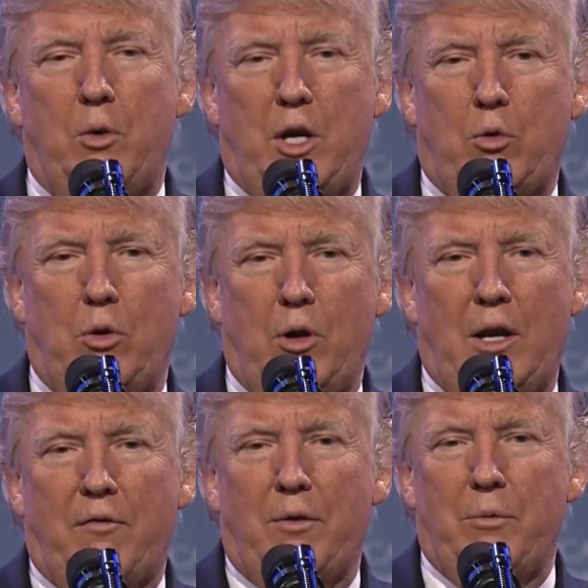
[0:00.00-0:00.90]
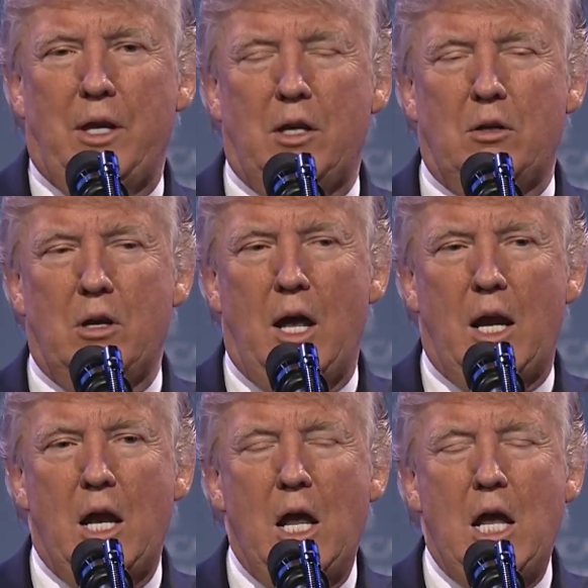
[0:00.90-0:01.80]
recruiting from the
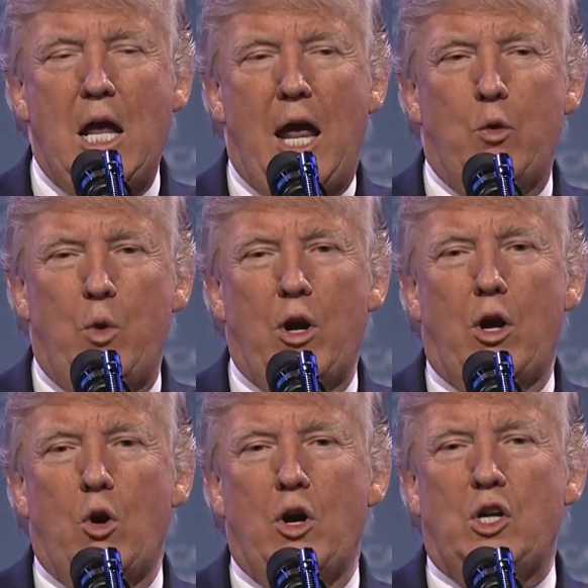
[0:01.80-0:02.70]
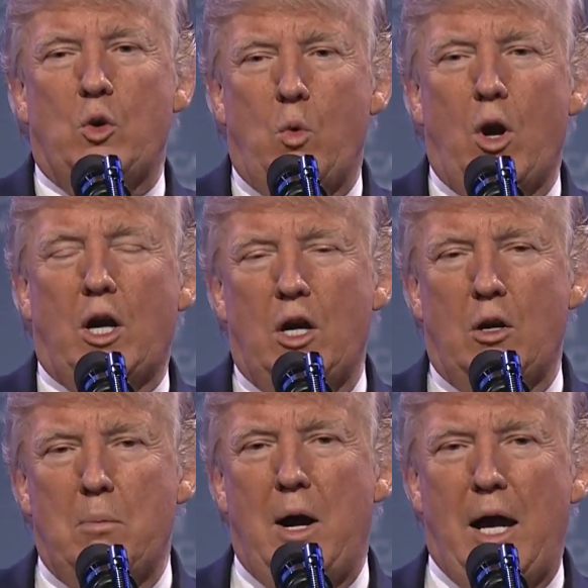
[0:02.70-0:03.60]
internet, and we are going to work
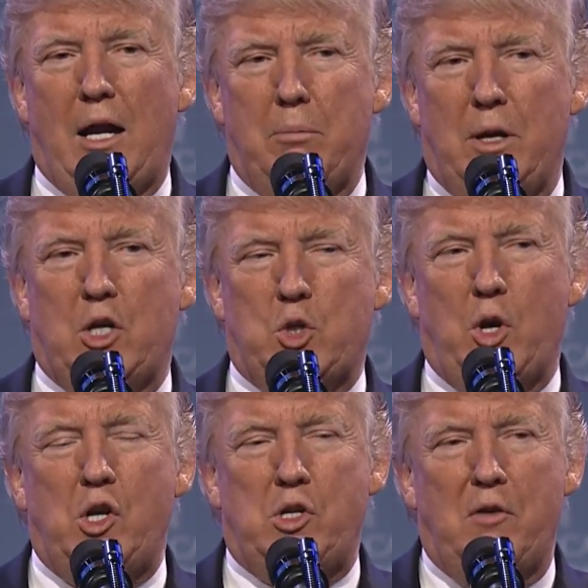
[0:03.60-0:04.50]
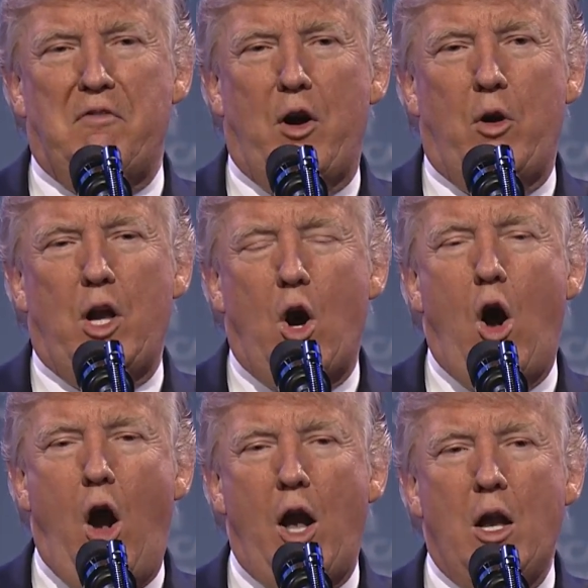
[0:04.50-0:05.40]
under my administration very
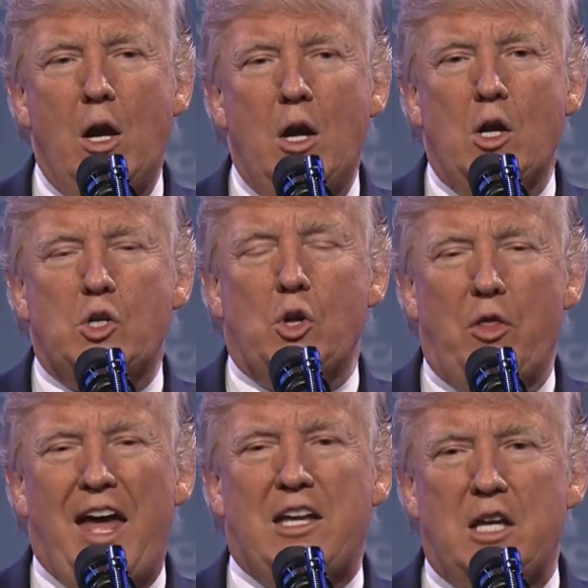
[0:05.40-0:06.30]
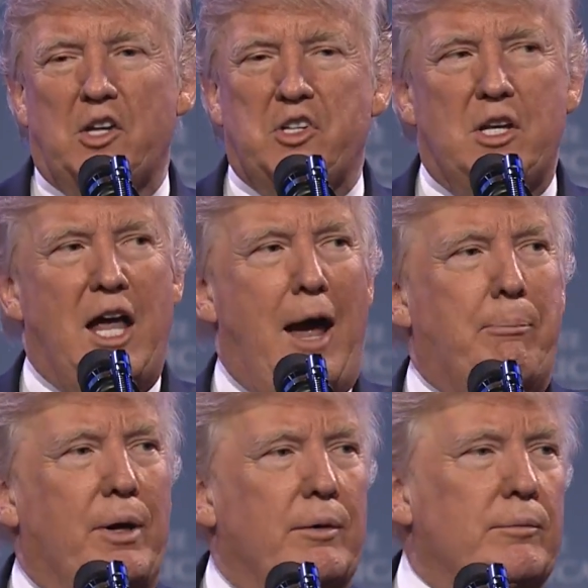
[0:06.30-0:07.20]
hard so that doesn't
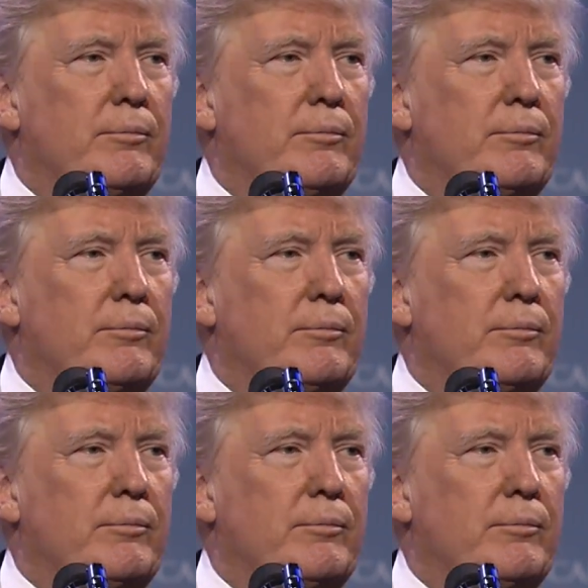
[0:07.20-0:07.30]
happen.